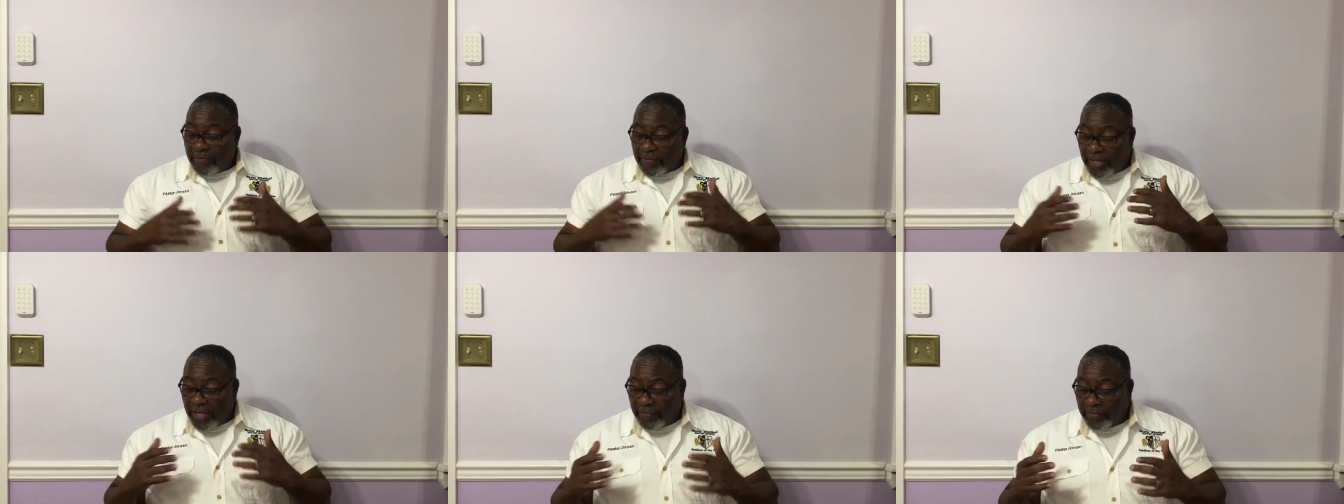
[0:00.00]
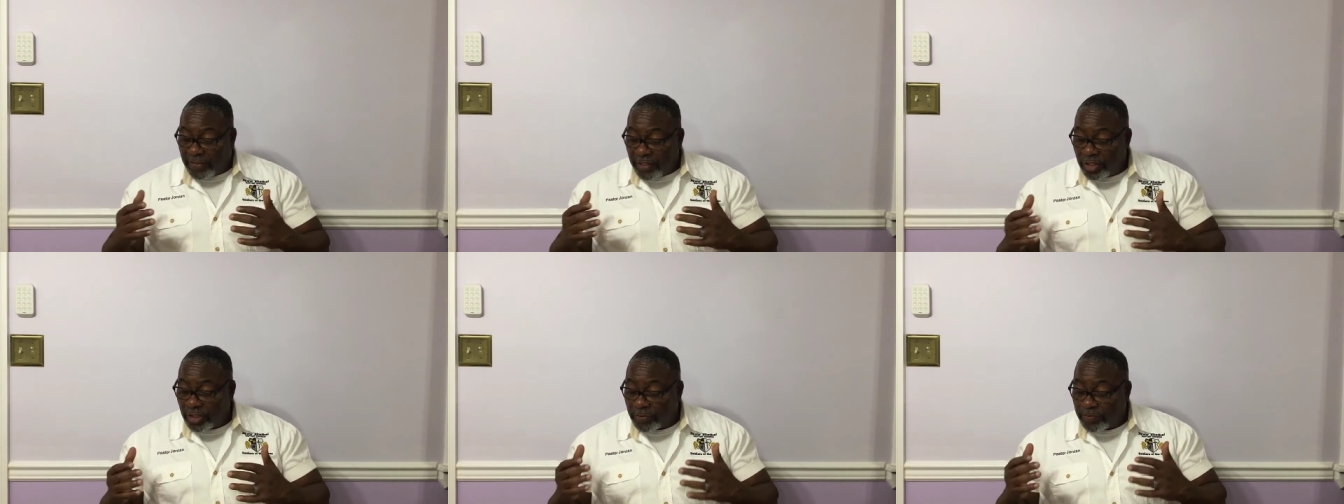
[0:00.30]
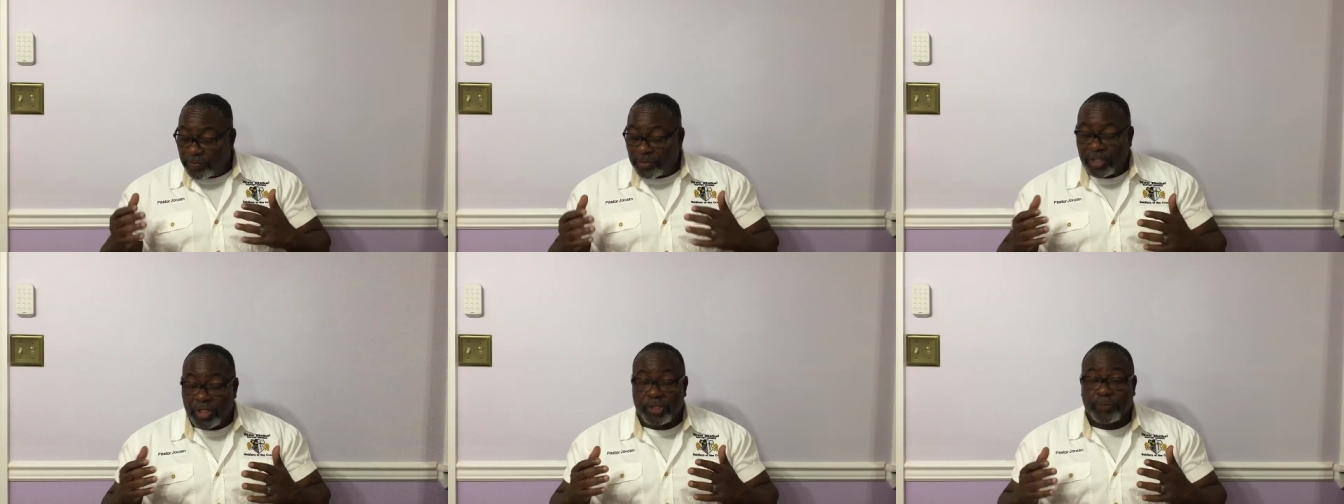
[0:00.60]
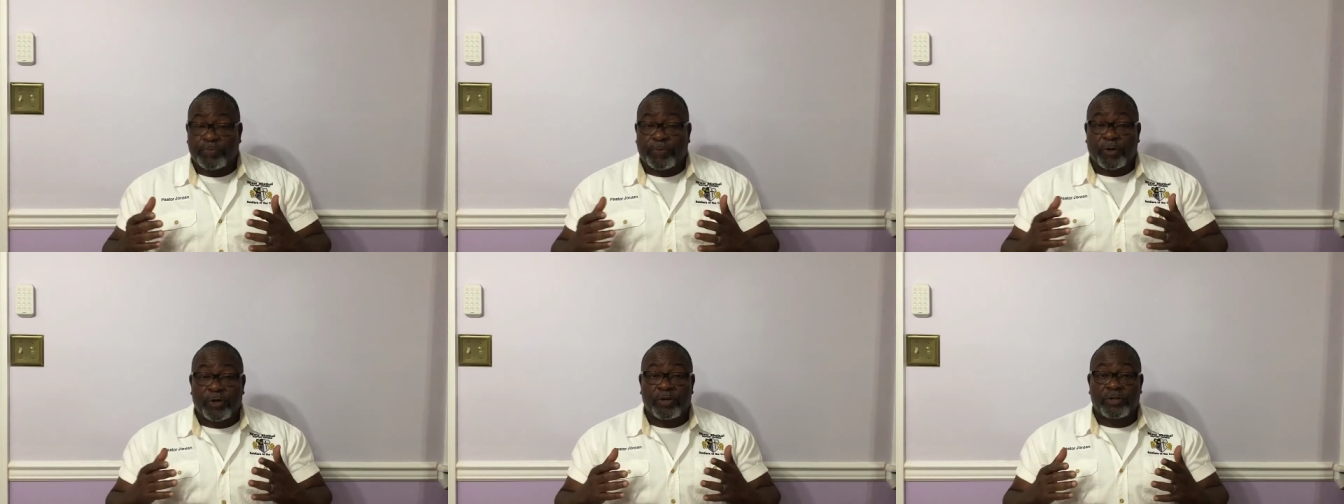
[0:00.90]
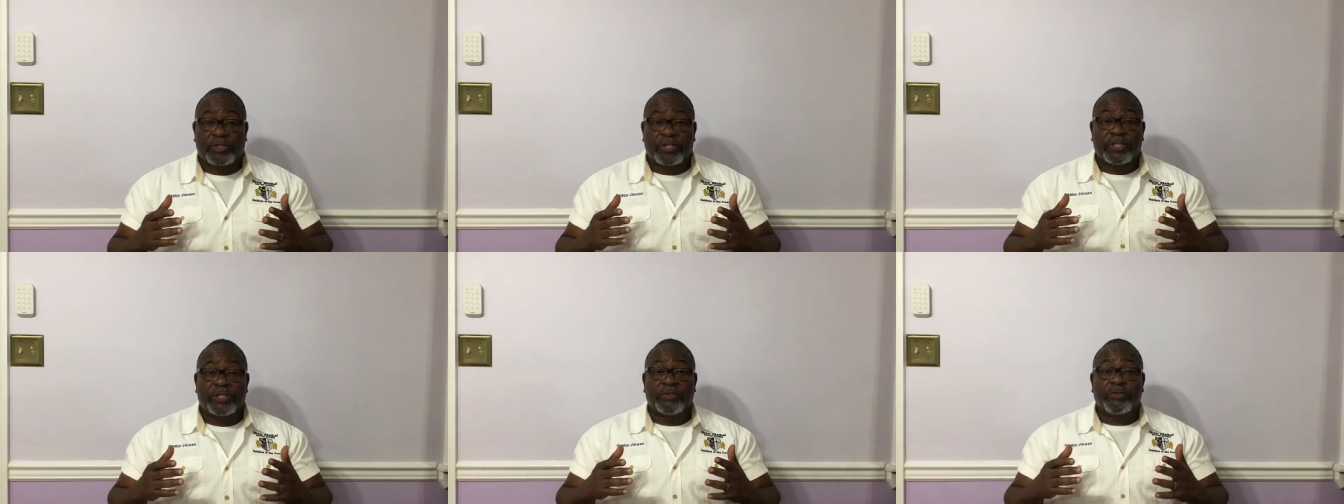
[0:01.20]
that this, this
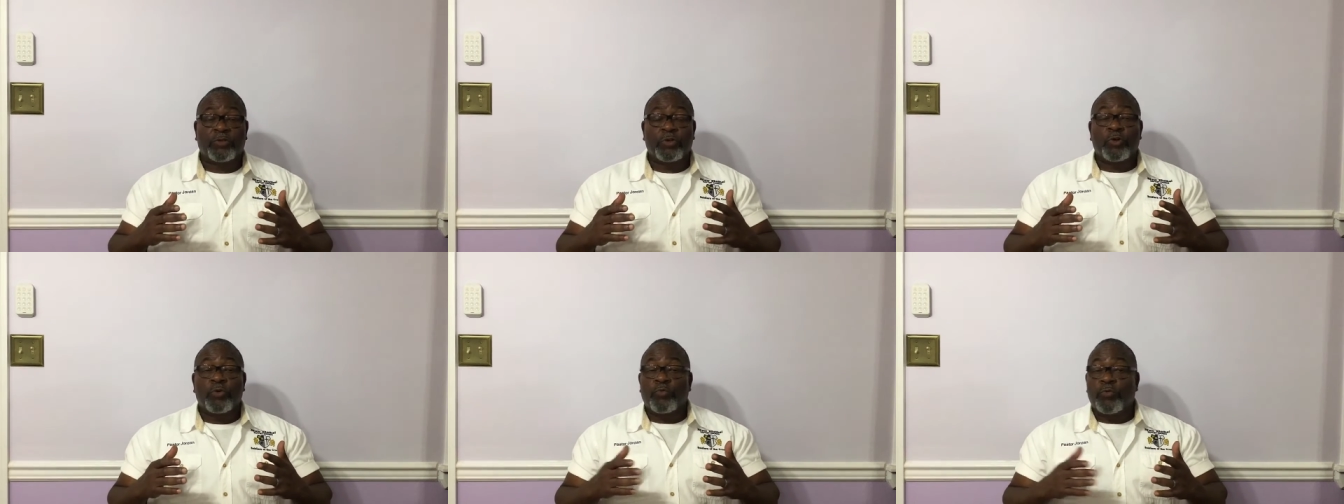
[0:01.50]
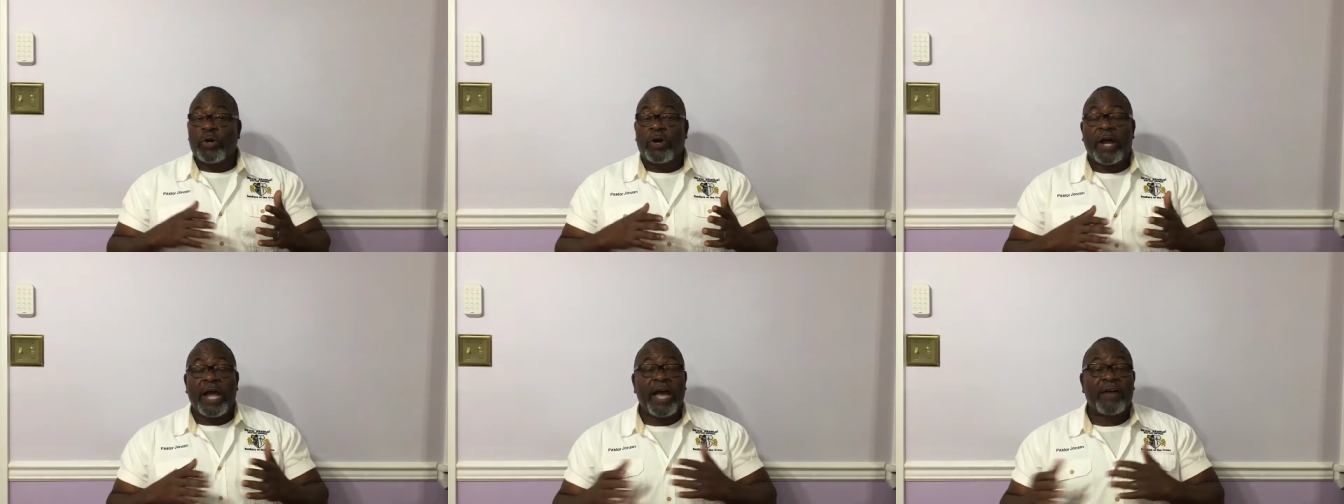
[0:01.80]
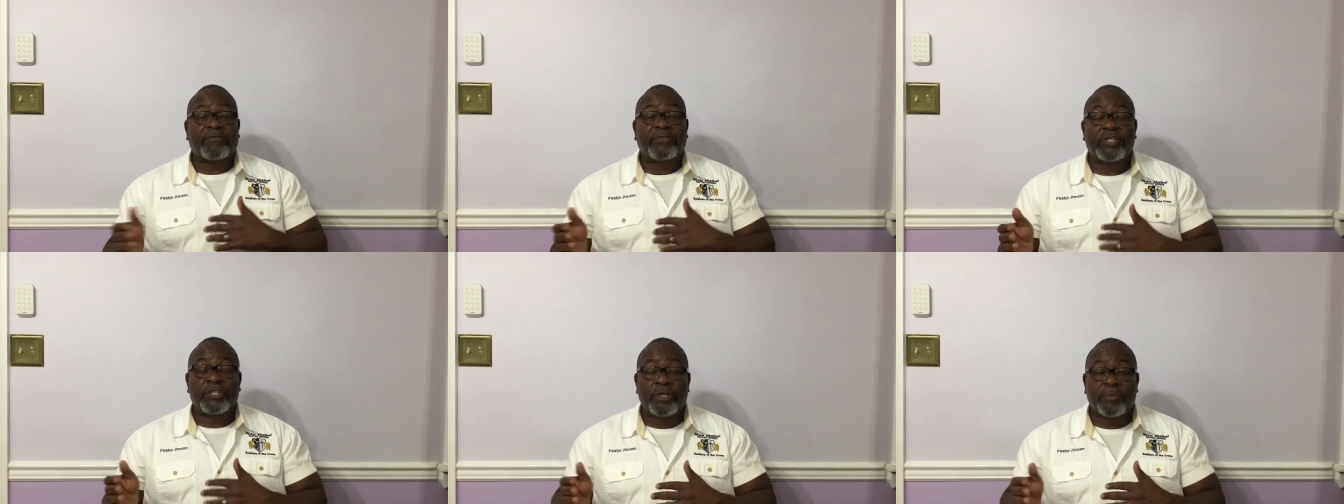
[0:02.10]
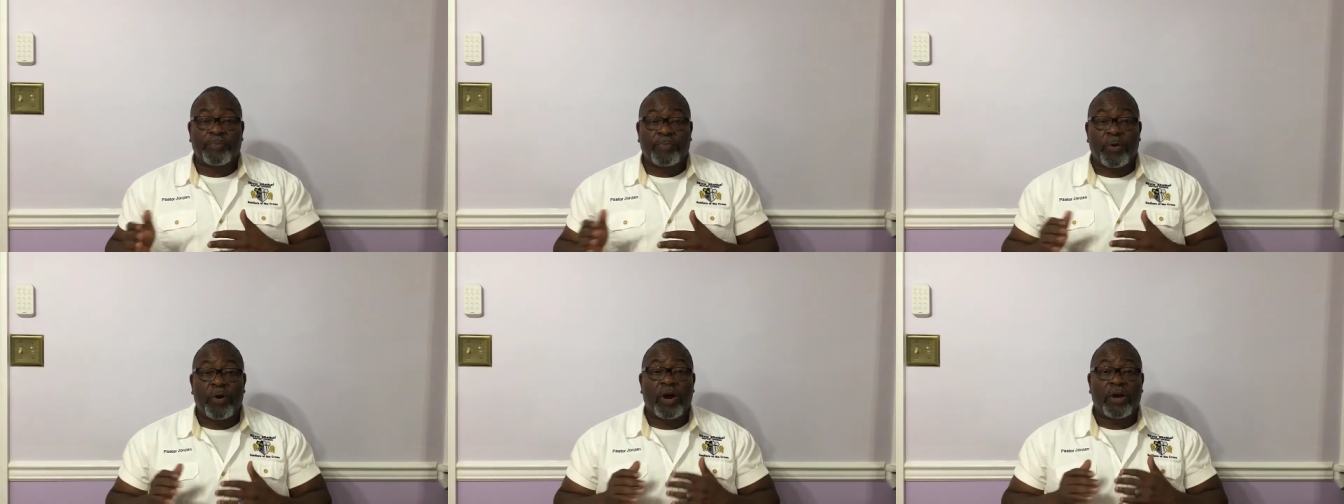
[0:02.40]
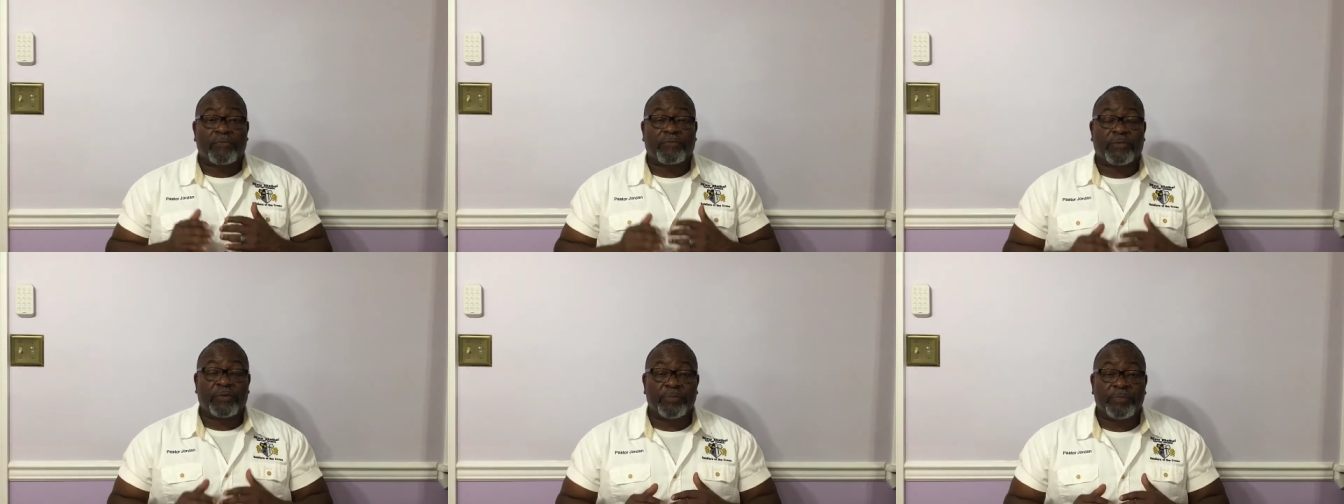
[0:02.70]
person will have to
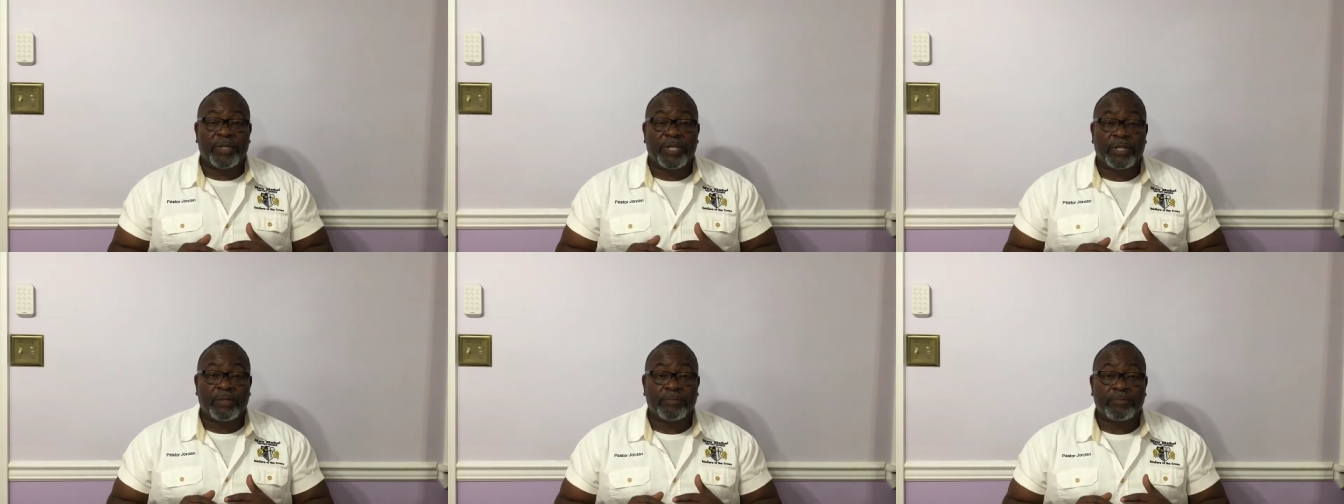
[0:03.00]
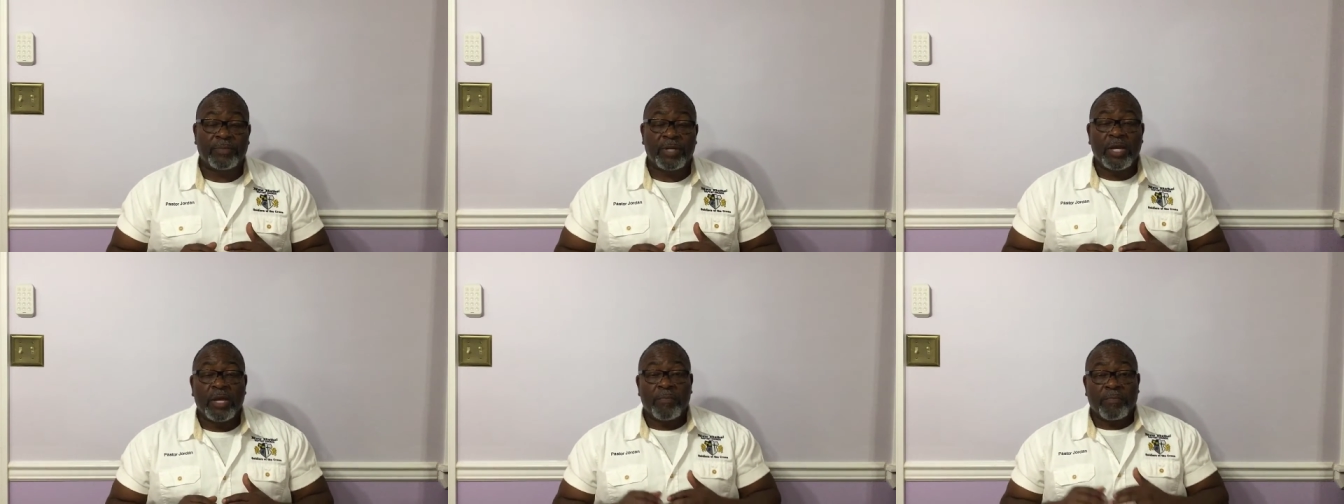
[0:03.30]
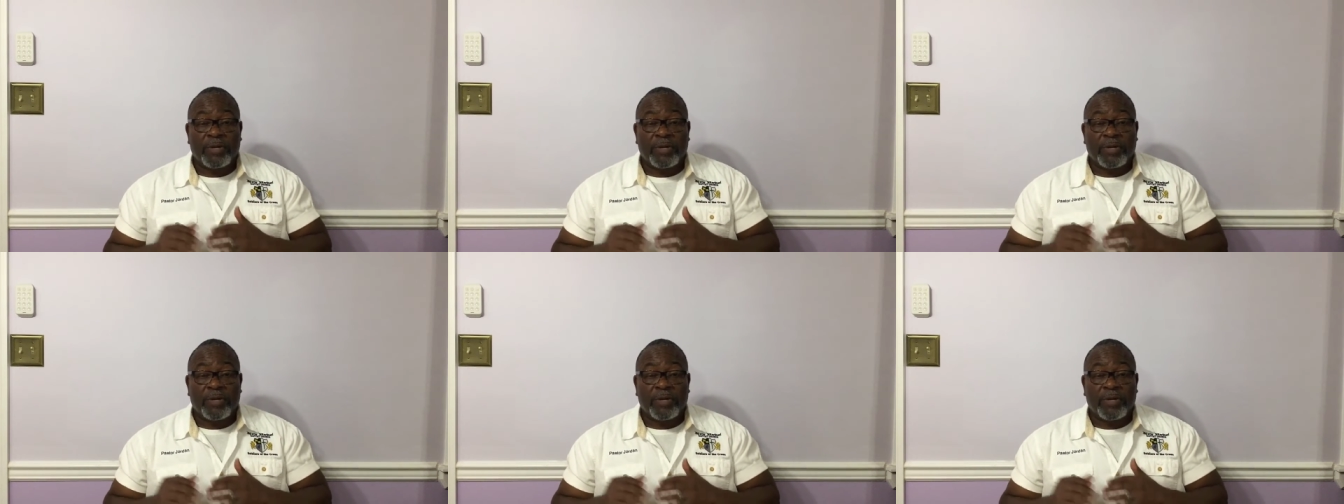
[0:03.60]
depart from him